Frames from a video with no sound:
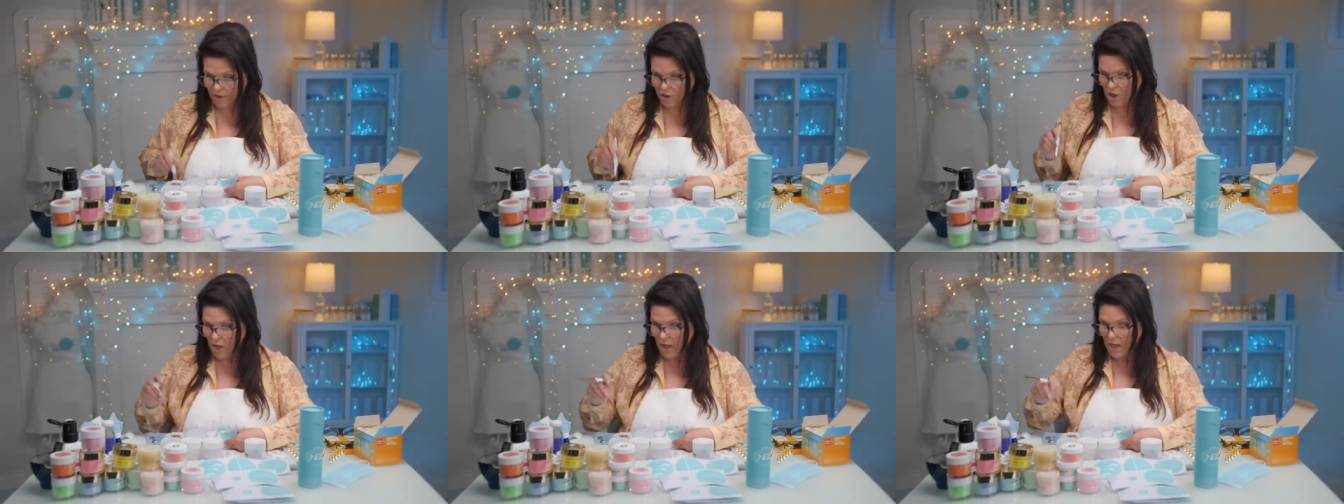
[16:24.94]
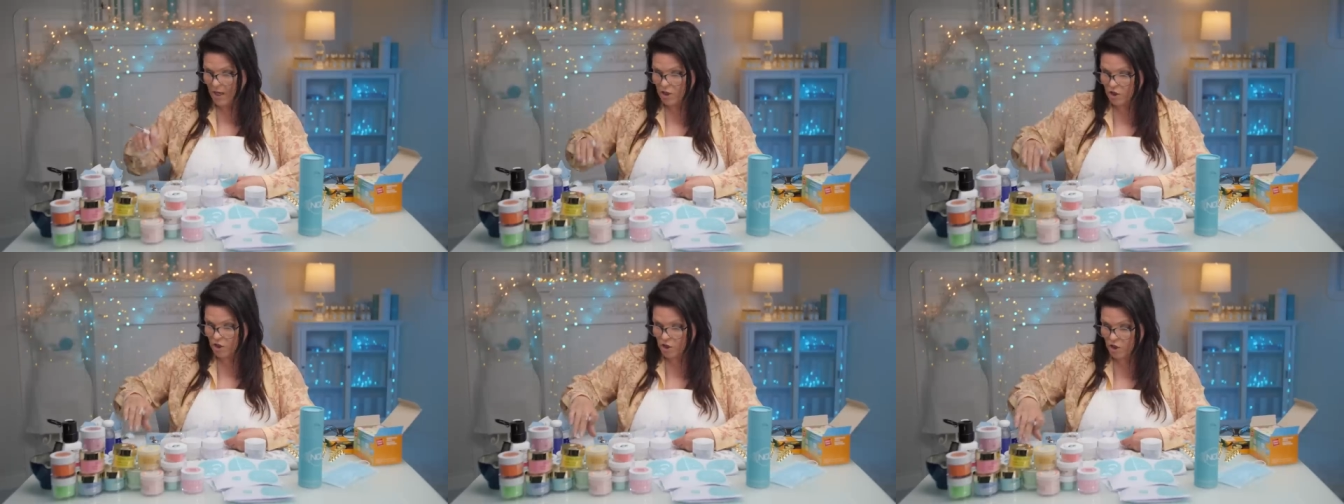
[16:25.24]
edge,
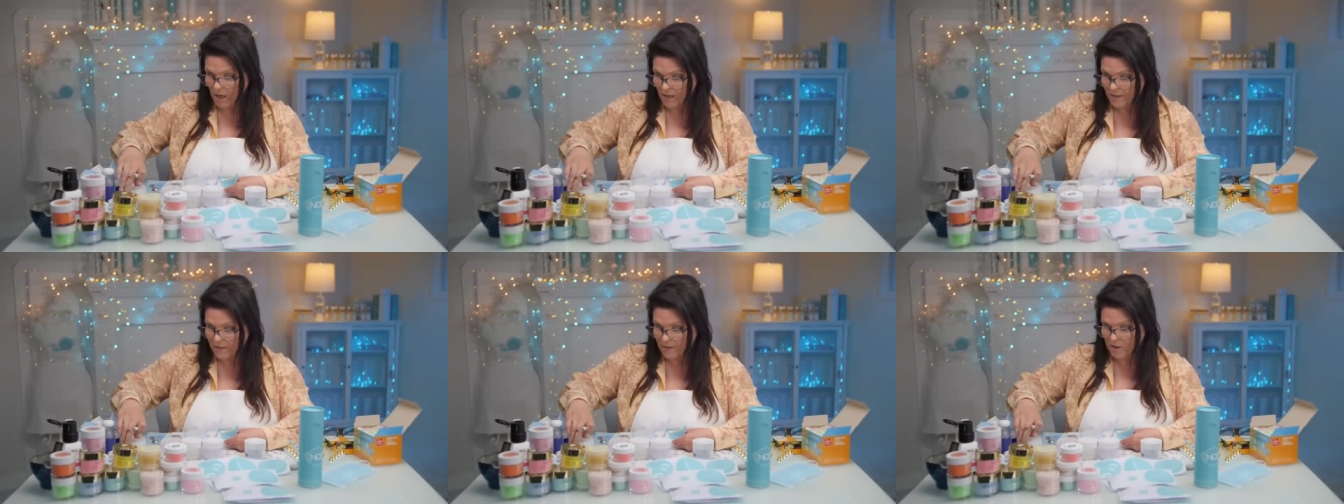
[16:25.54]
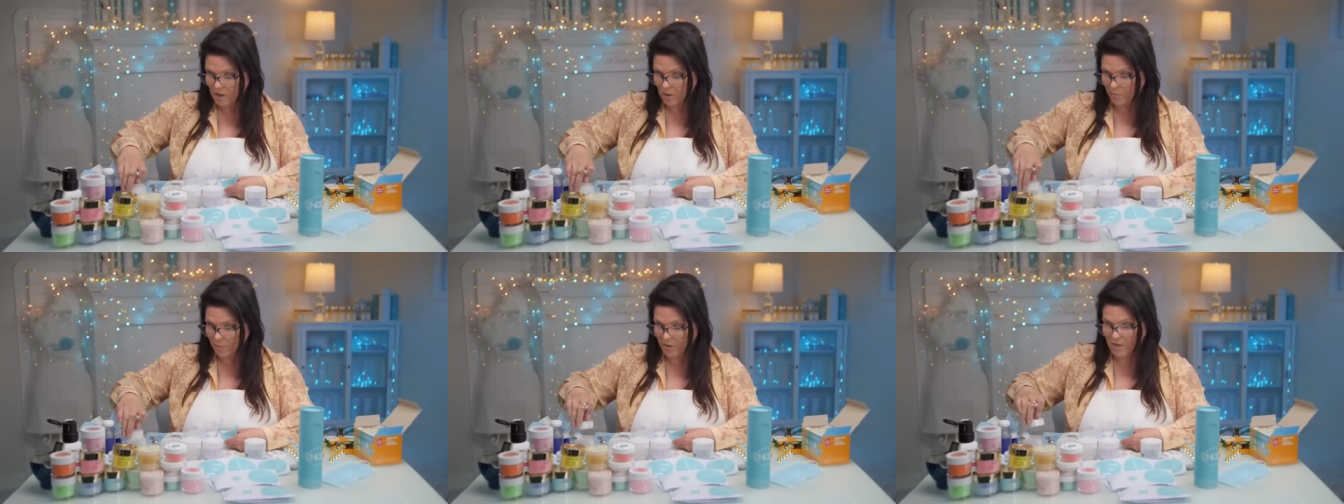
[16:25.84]

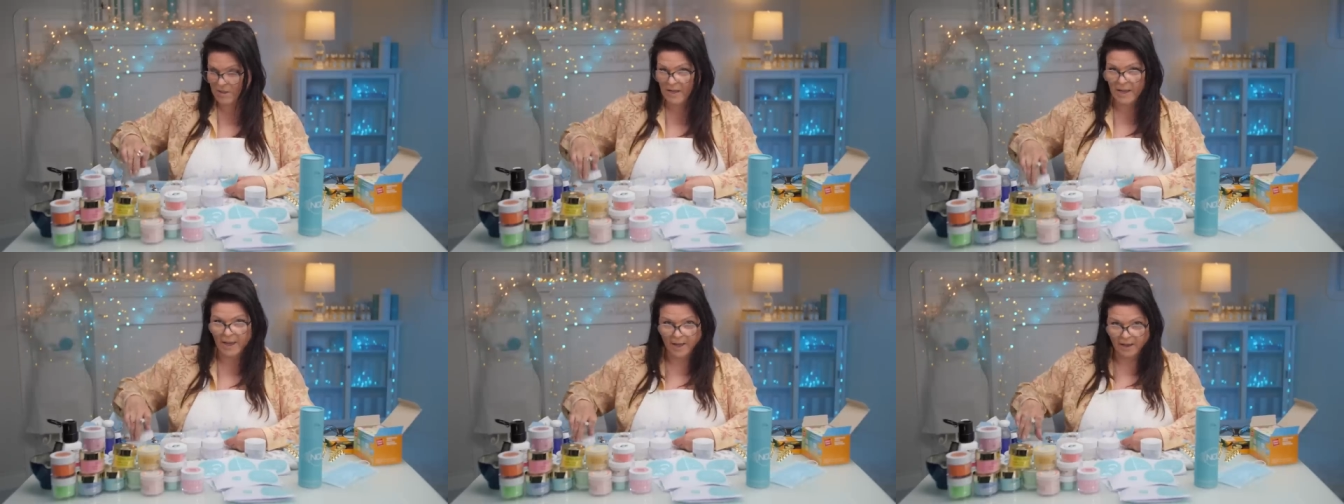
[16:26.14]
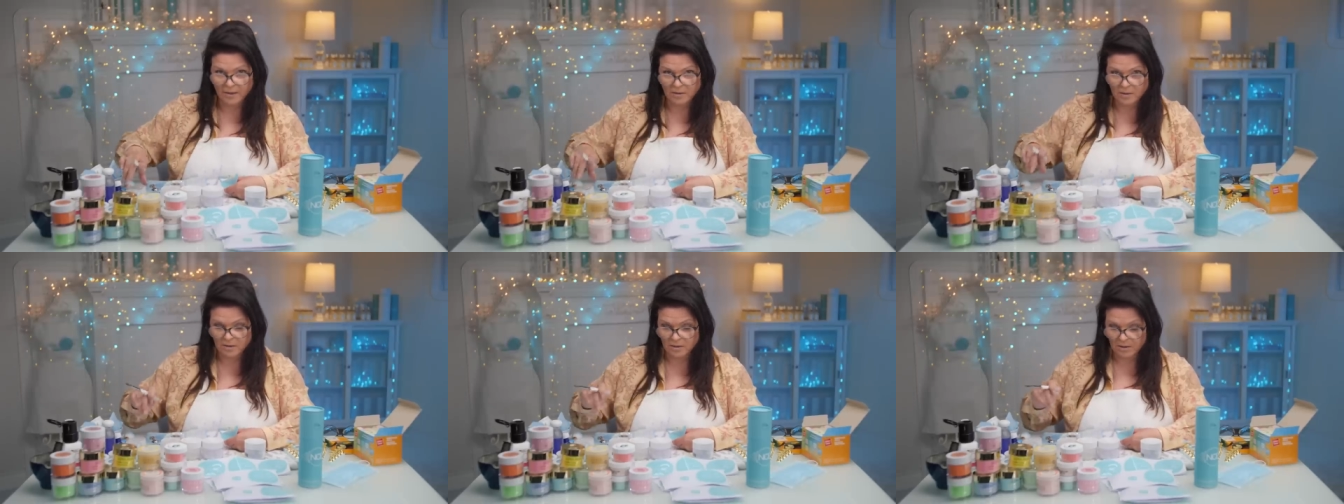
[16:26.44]
just to
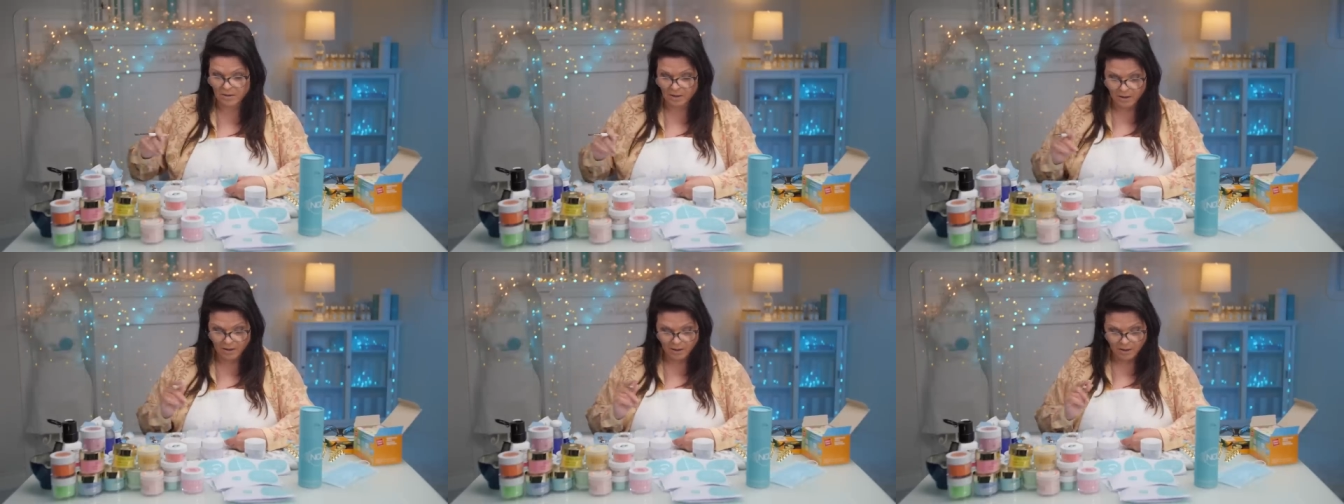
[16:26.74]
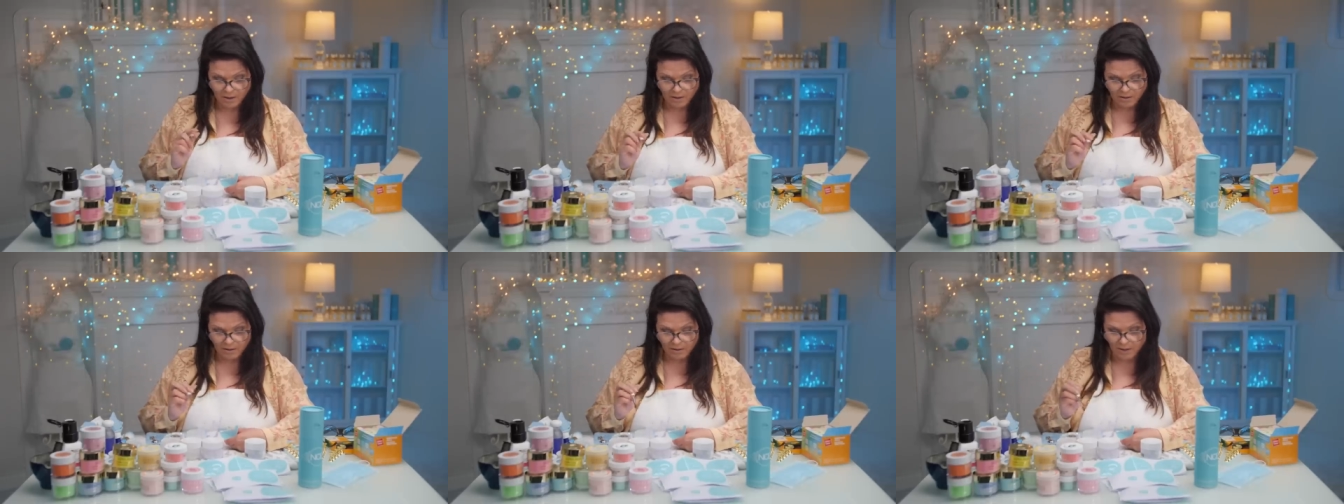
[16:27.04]
protect
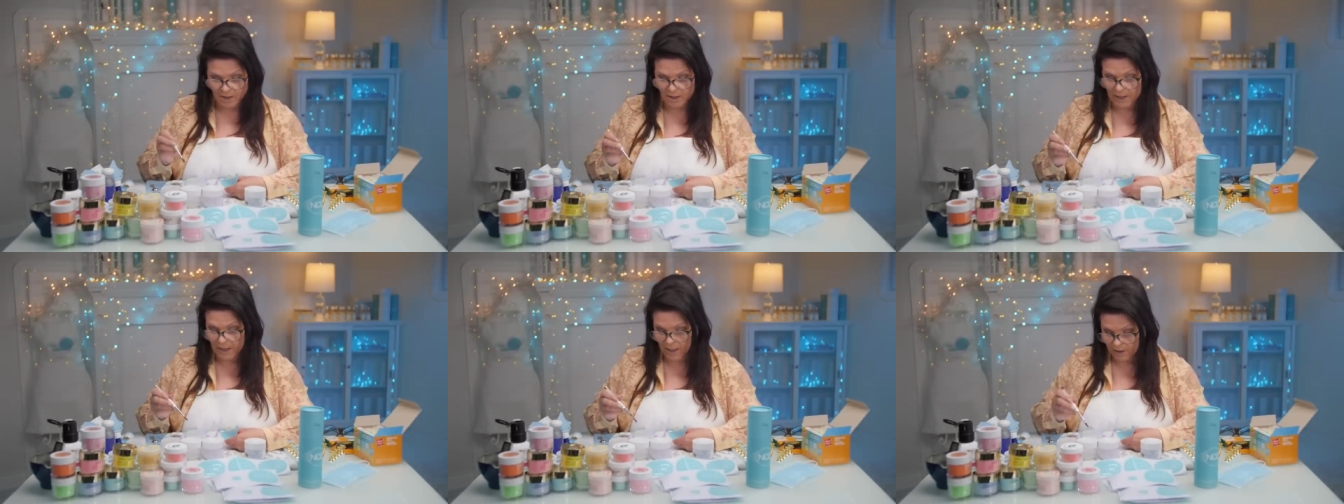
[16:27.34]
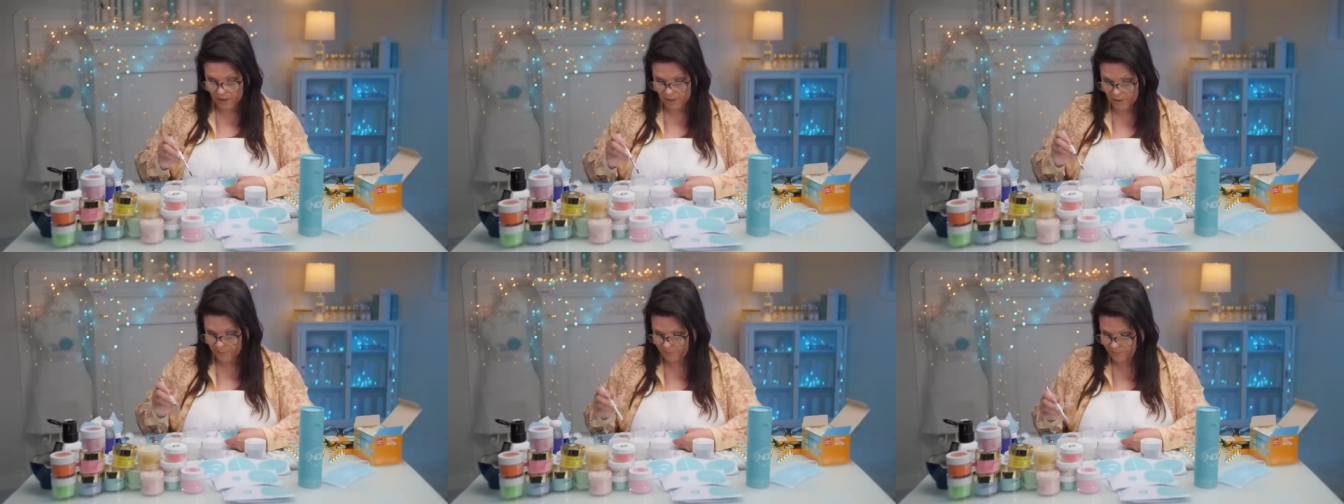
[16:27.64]
the
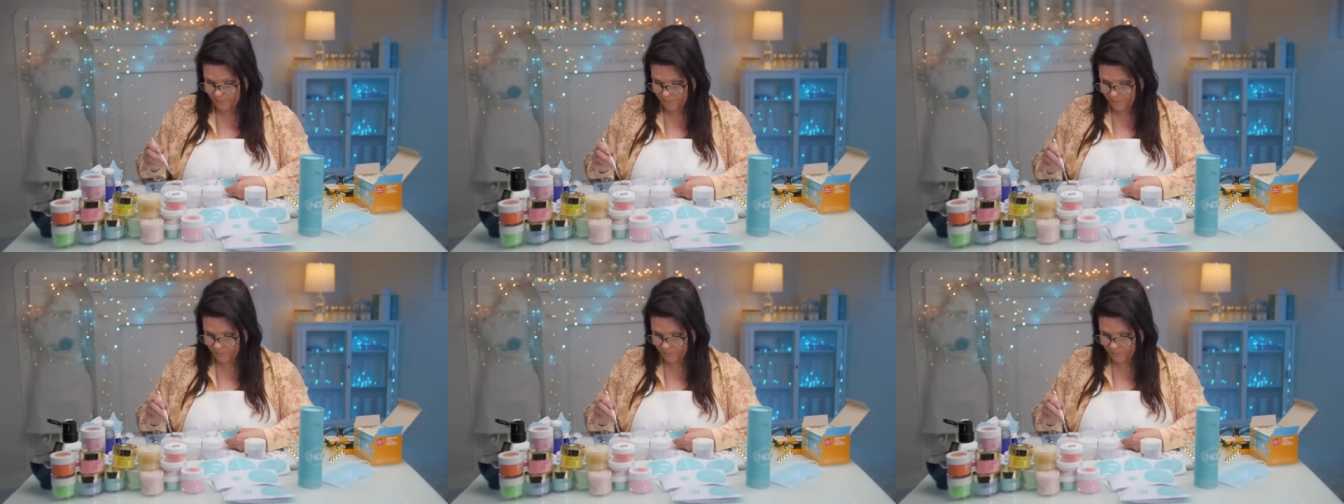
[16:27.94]
color